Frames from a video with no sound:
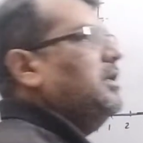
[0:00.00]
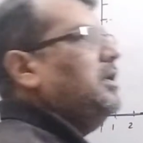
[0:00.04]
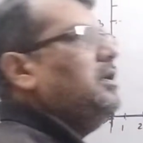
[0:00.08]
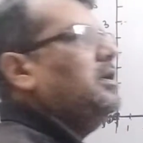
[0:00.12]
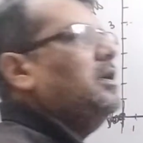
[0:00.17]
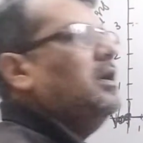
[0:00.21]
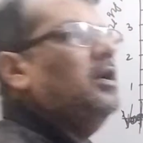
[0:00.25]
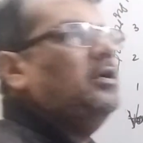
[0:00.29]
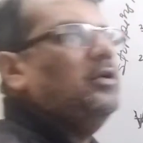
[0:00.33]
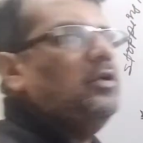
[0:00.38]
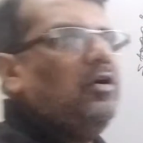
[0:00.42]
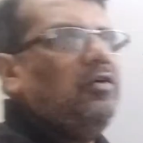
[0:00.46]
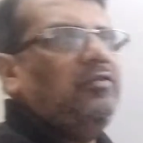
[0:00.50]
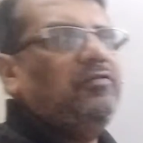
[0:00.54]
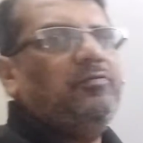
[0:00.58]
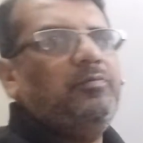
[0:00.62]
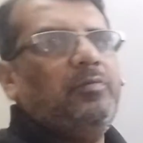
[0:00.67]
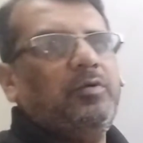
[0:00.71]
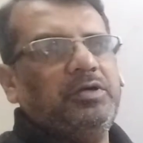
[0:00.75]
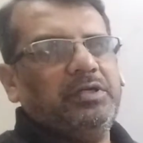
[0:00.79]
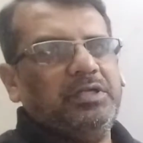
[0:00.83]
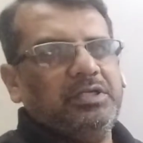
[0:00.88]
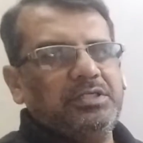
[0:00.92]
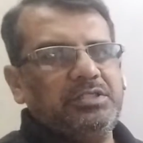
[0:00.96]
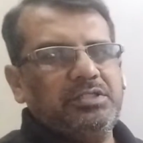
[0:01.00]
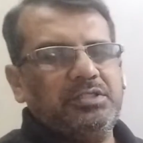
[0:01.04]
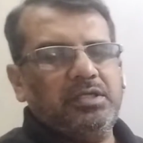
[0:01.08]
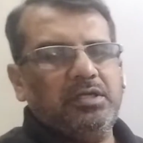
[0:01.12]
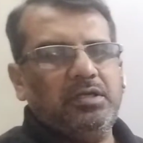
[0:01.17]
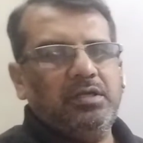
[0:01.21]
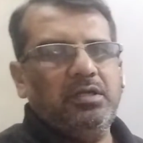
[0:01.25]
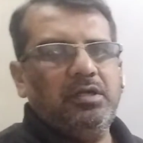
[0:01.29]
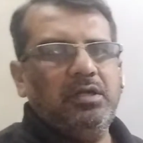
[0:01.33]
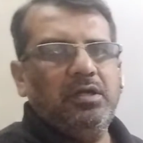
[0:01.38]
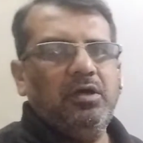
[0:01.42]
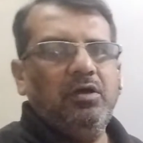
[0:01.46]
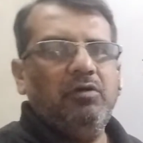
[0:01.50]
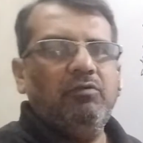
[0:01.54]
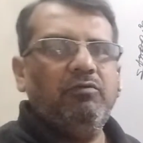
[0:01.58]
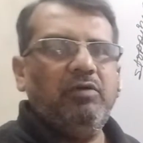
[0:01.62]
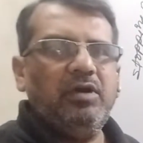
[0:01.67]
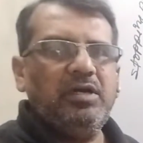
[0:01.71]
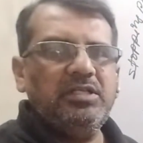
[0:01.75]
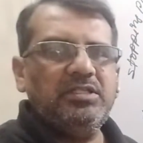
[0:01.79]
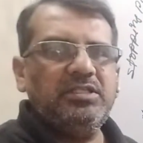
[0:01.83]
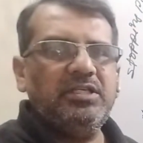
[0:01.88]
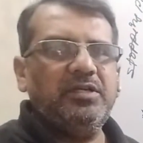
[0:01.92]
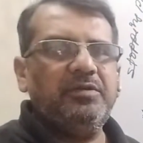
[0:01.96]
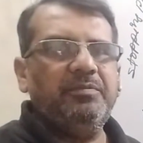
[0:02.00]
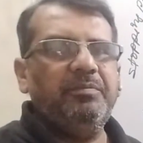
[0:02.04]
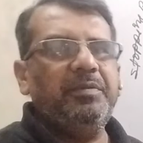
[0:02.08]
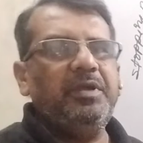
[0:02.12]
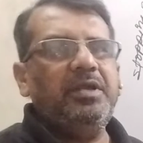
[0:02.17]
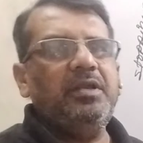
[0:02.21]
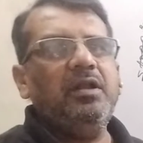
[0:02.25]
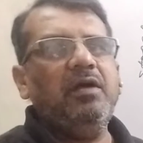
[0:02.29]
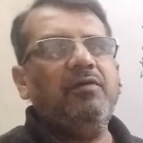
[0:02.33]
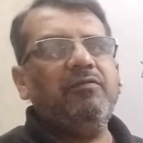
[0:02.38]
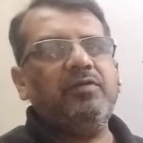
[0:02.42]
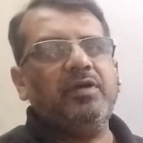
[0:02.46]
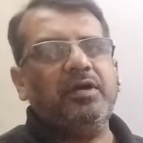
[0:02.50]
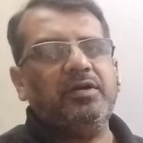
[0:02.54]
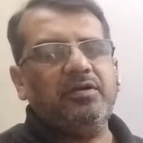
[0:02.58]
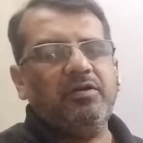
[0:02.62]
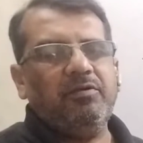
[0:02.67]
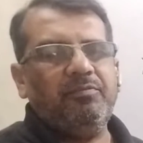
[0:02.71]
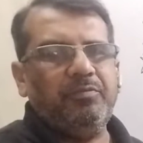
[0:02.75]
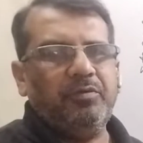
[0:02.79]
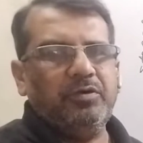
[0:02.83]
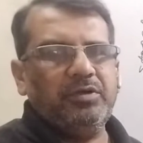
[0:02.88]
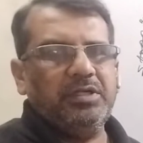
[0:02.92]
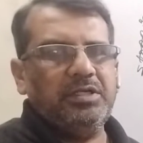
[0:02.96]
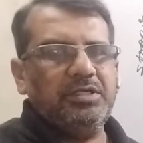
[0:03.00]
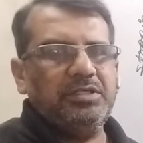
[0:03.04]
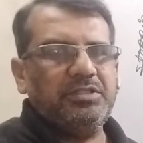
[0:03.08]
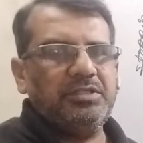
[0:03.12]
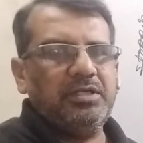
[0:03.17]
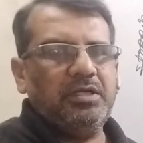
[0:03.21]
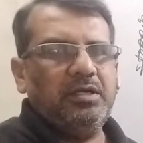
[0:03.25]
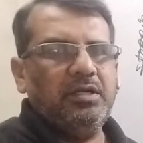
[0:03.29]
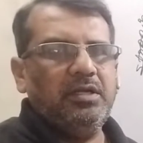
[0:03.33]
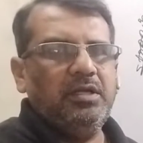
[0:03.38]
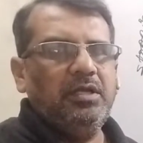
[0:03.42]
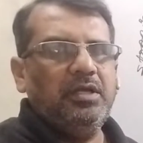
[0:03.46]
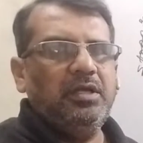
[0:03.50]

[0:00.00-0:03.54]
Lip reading: a cutoff potential. What does it mean of cutoff potential?